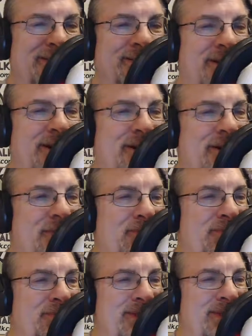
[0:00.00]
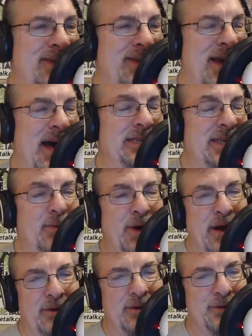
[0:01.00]
So I sent
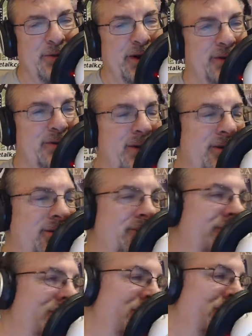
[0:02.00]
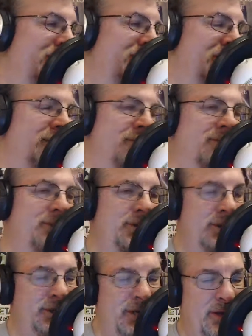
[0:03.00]
one out this week, so we're still
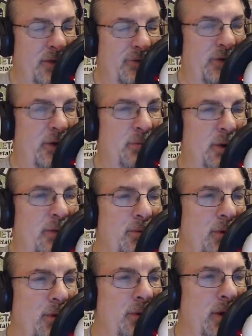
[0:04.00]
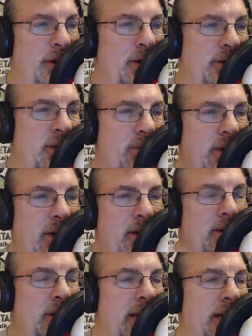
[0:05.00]
selling a few, but we're, like you said, we're
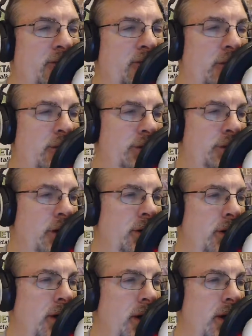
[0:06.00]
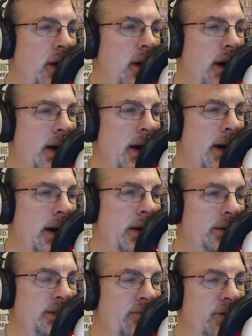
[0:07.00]
down to the last few. So
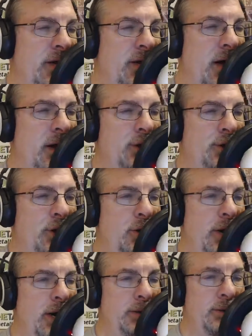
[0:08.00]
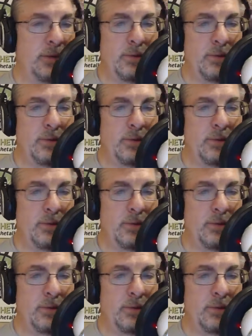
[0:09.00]
$17 US.